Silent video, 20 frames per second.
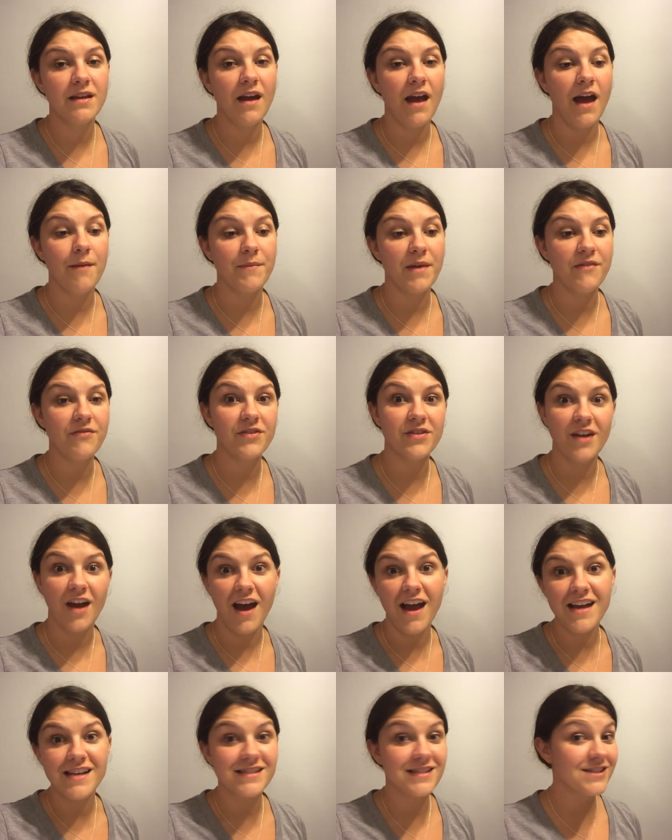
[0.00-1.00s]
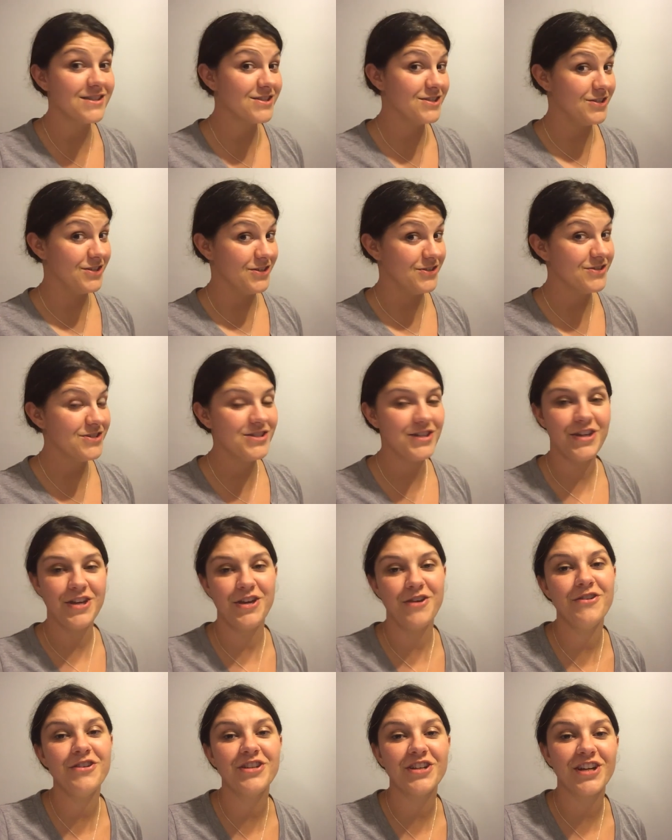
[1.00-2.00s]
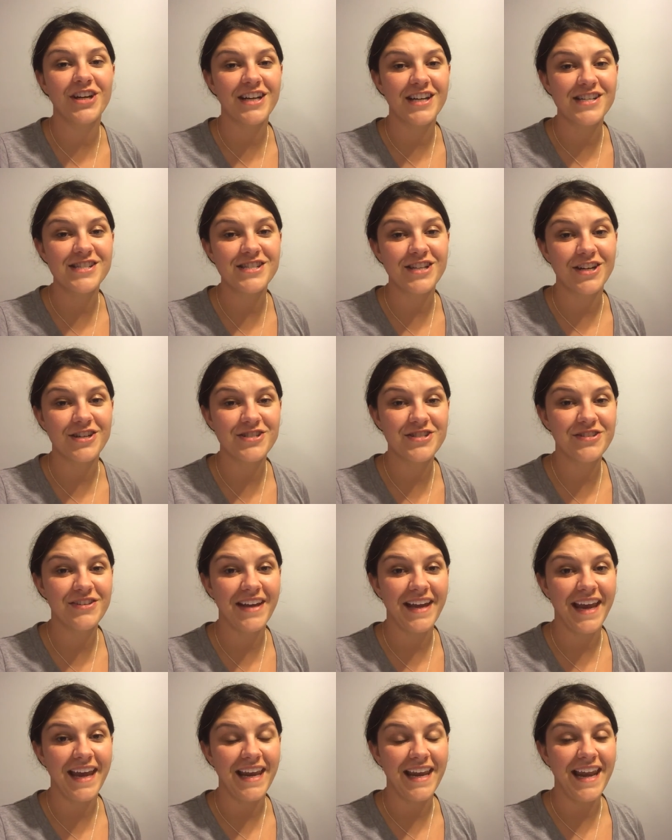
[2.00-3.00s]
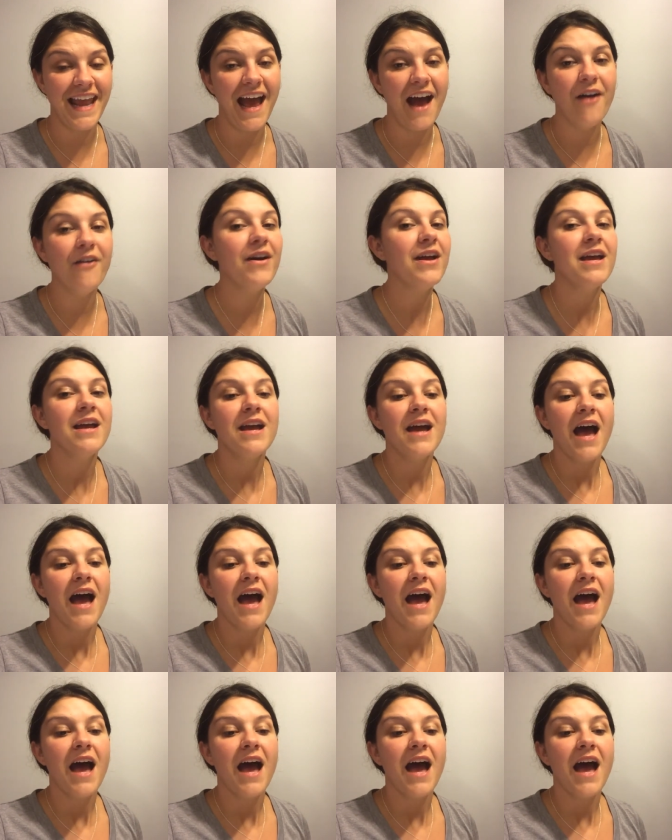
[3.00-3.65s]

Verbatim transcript: Um, if not, is this news to you and you're gonna start doing it now?